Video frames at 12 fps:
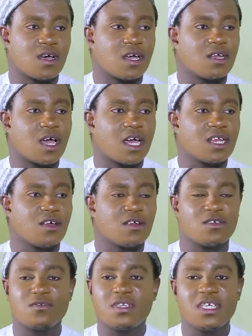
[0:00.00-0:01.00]
So I
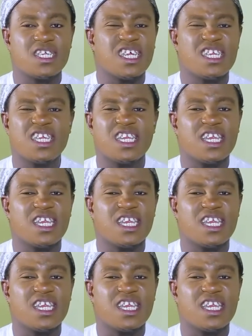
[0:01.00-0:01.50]
don't need any